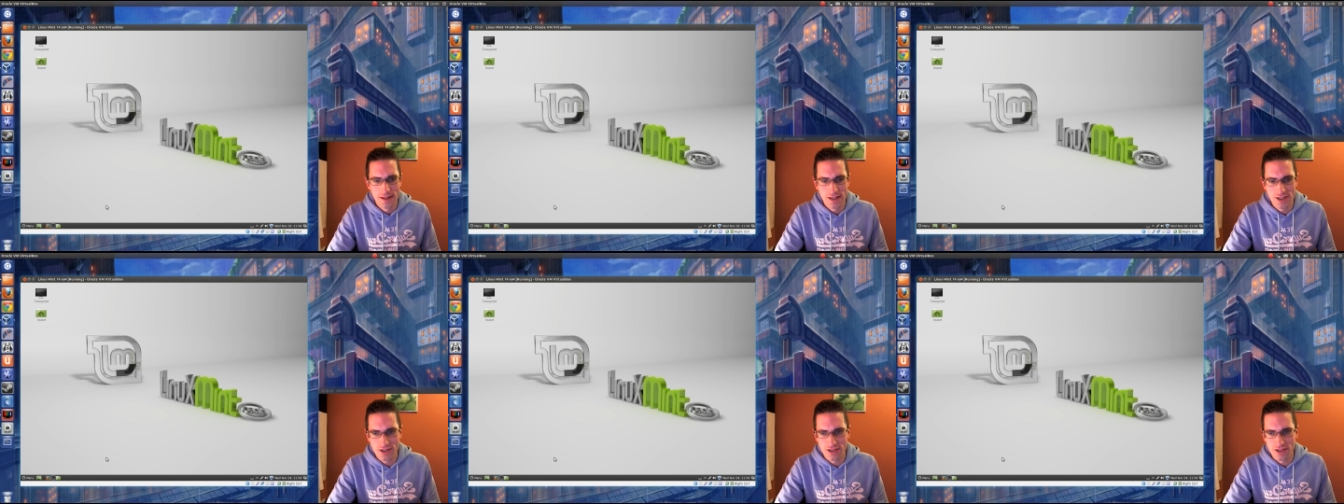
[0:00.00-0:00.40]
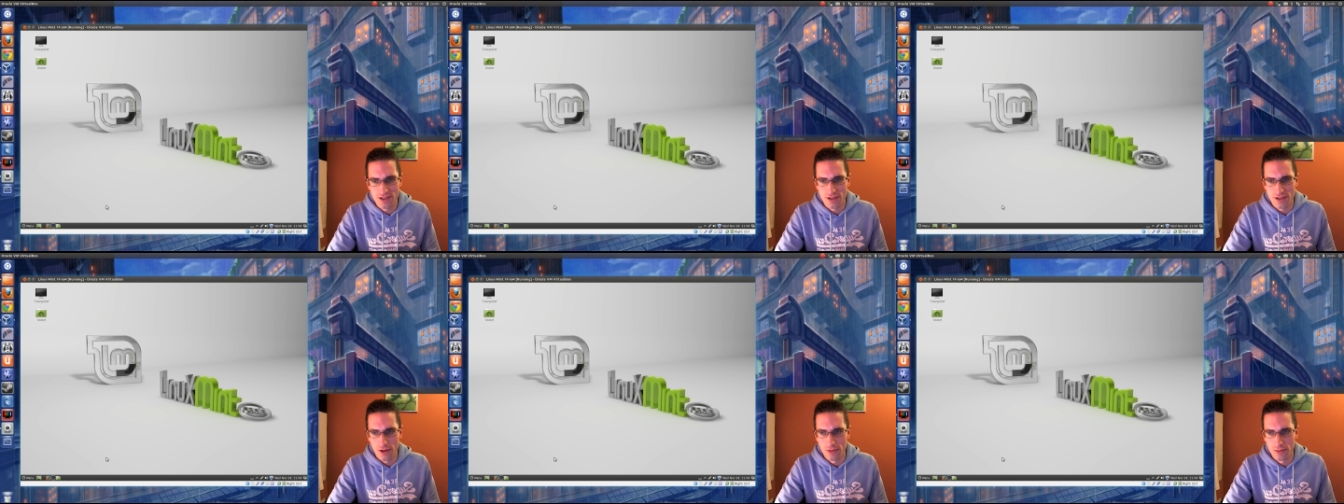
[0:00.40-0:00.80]
They should have
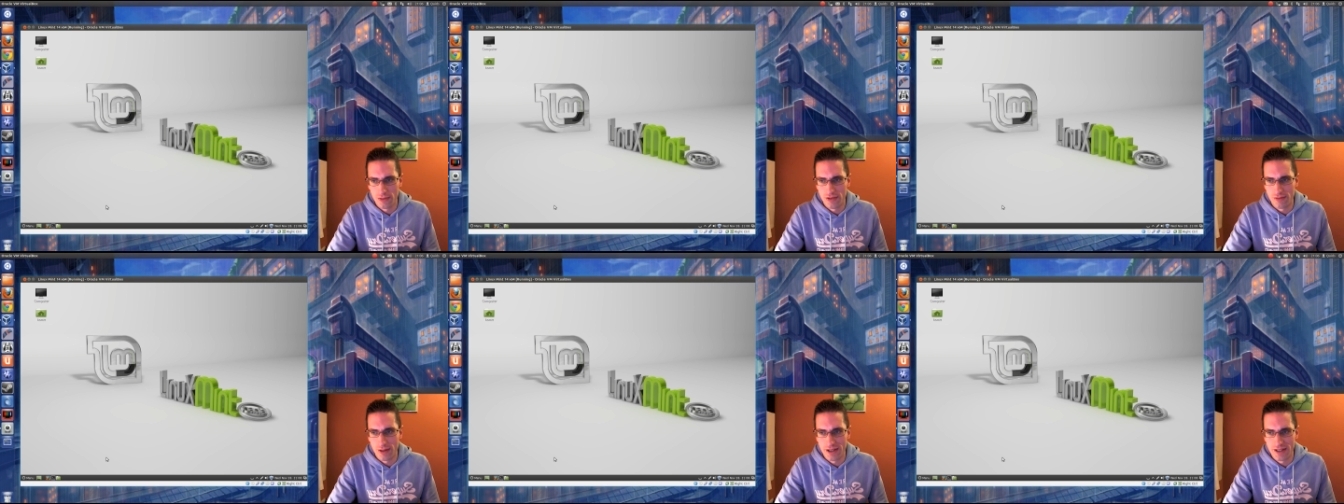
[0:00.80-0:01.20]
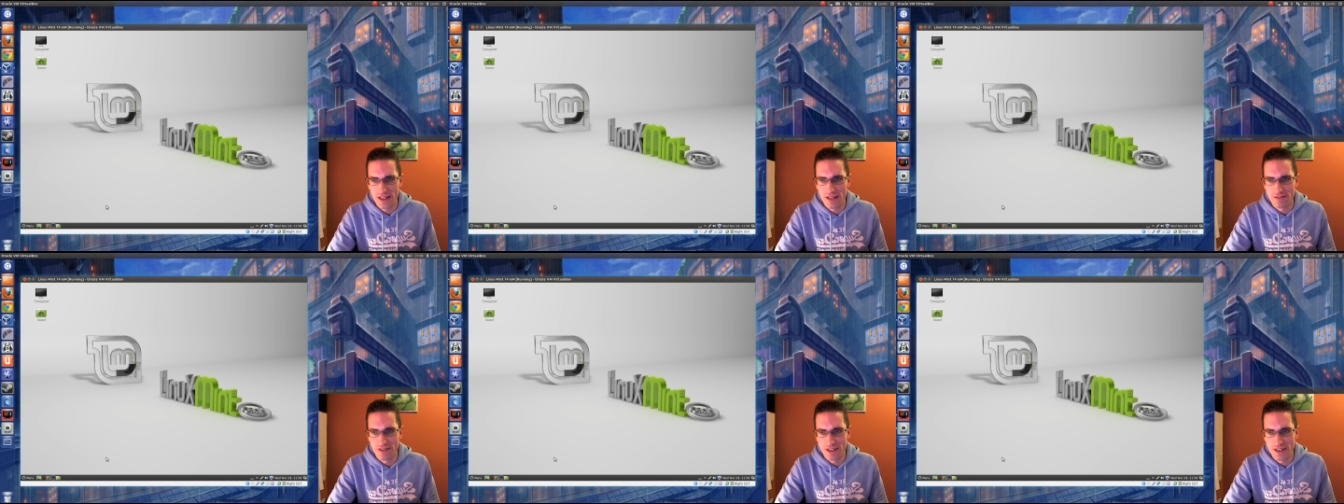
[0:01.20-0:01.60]
just gone with one of
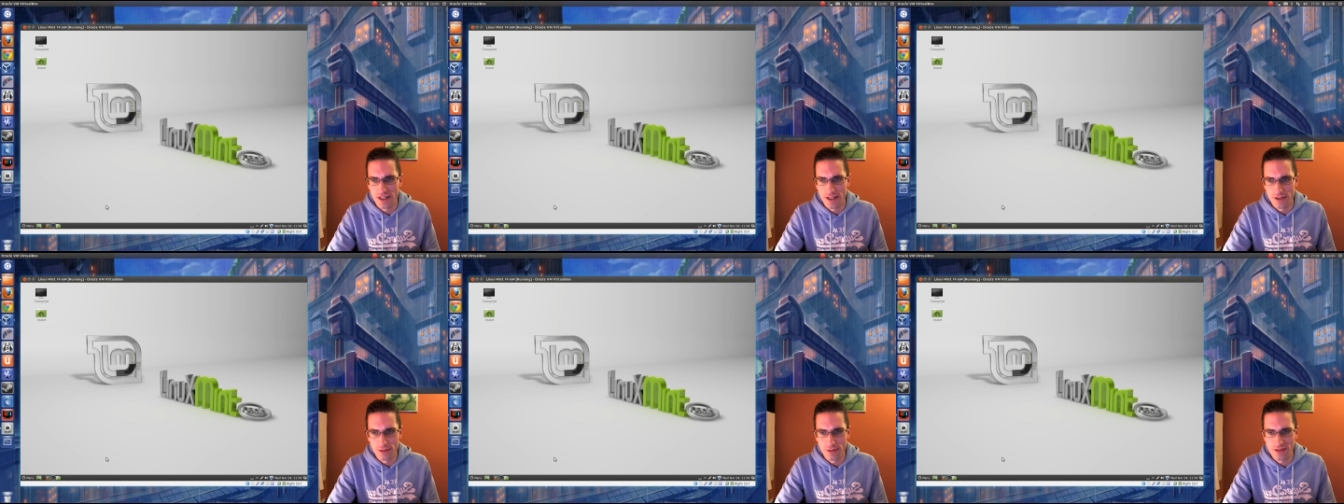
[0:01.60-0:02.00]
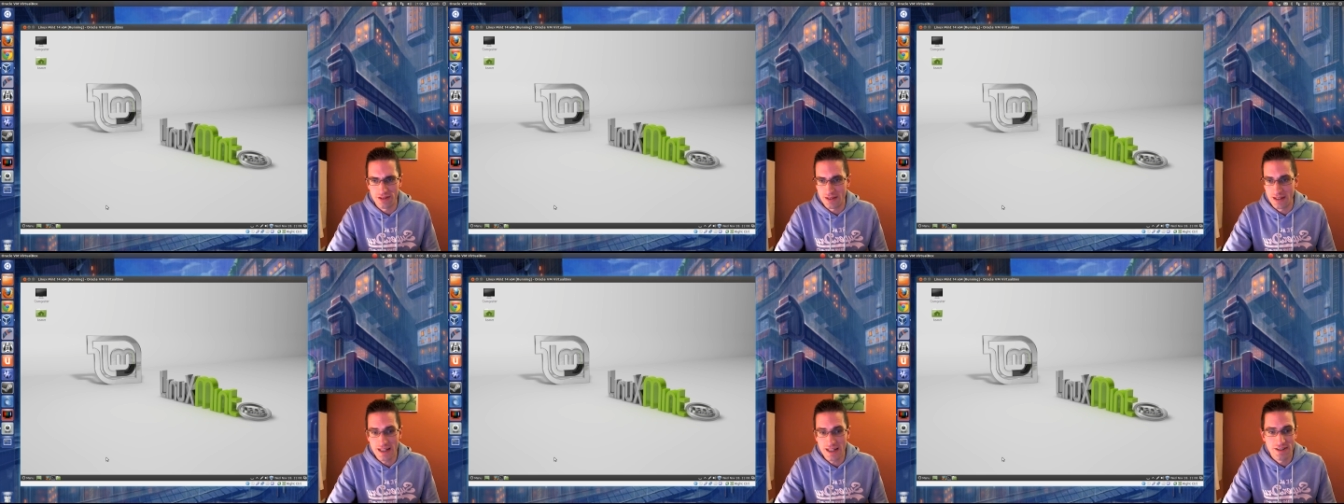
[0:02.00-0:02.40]
the other kernels,
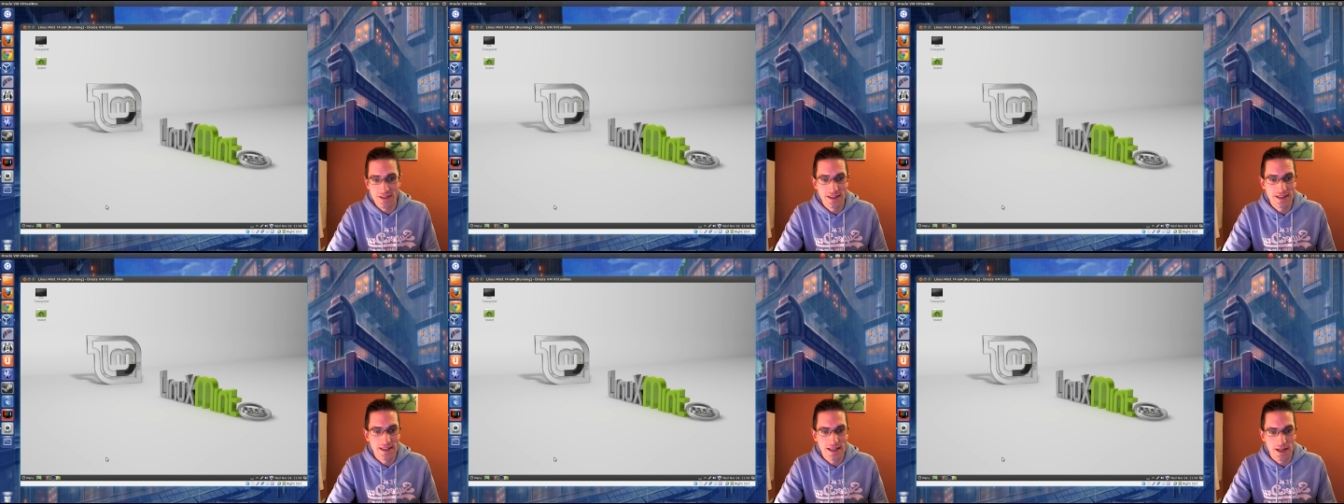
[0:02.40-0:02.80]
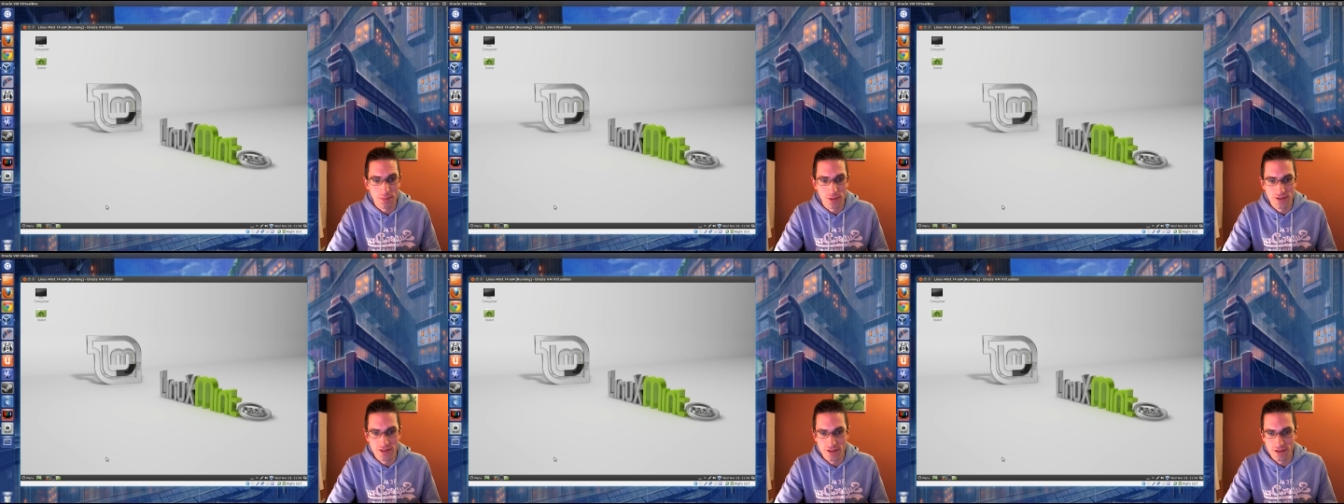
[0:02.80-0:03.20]
even in the
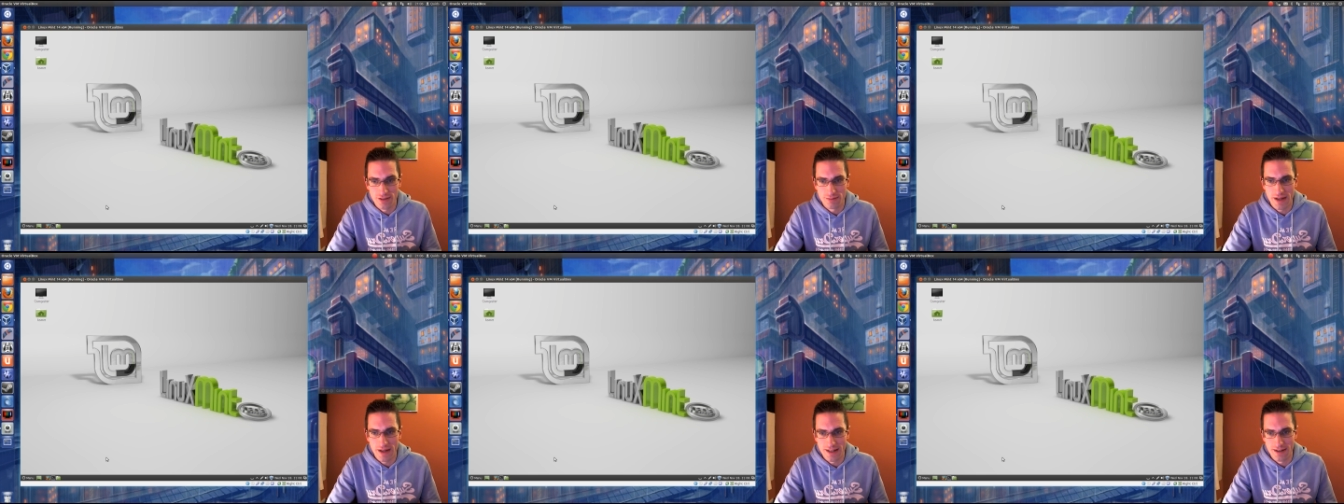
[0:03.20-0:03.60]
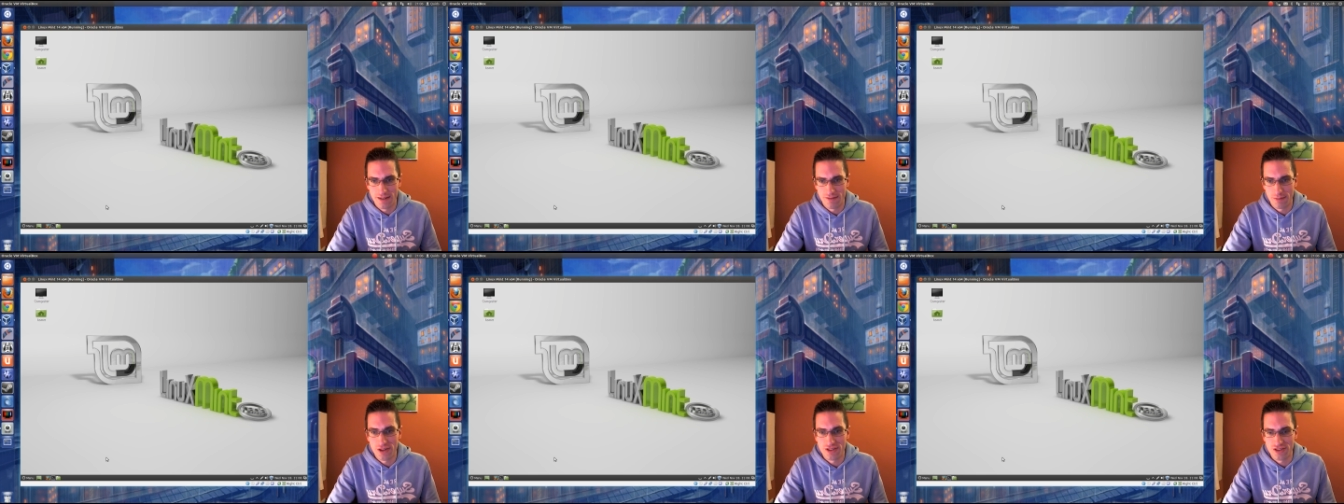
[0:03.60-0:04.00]
Ubuntu's mainline
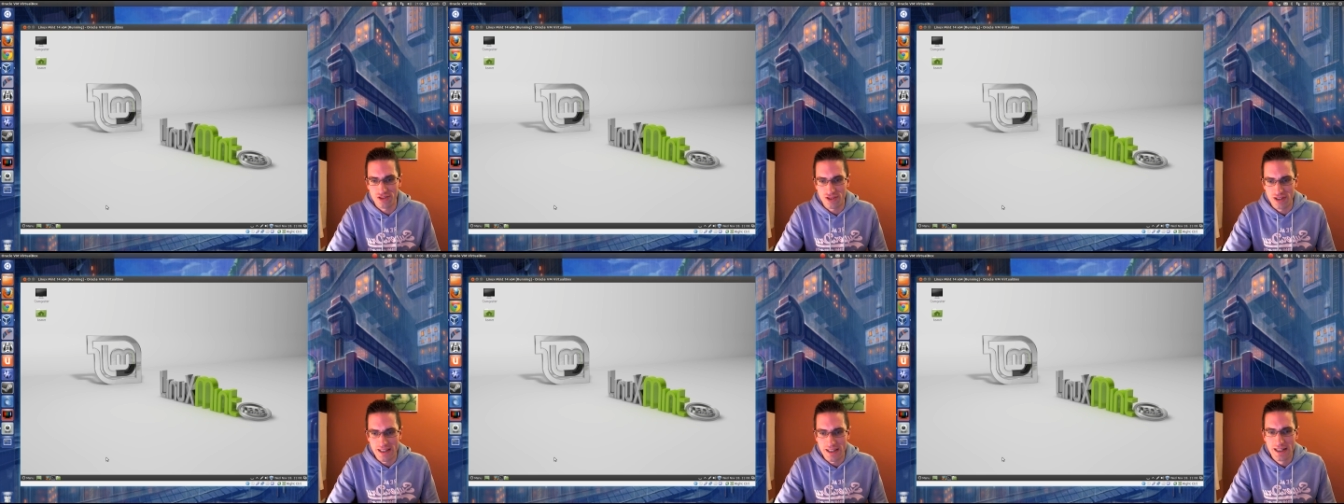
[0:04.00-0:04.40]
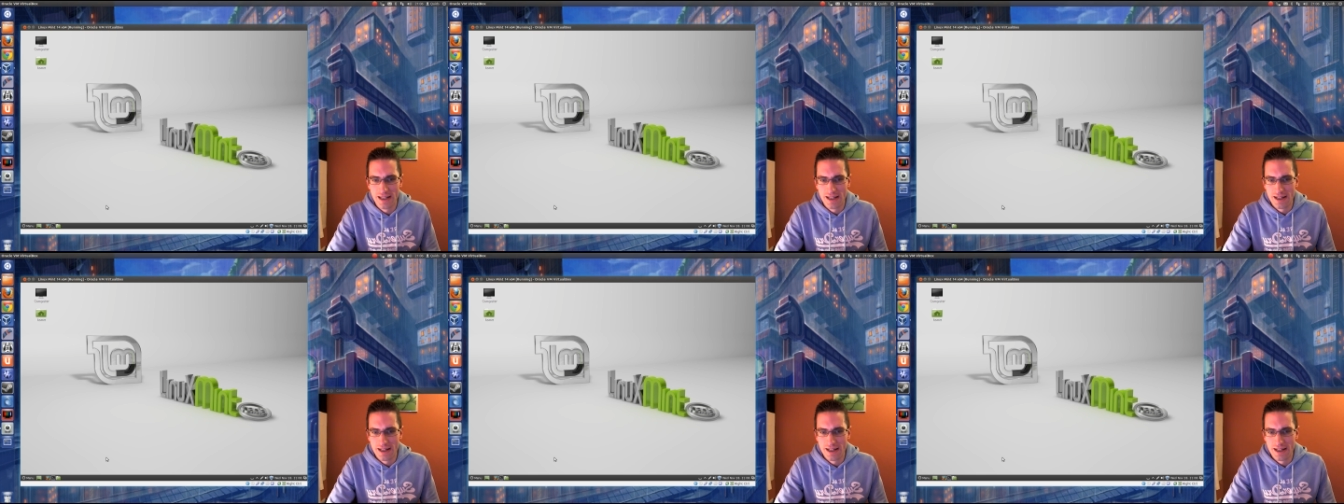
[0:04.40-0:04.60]
repository,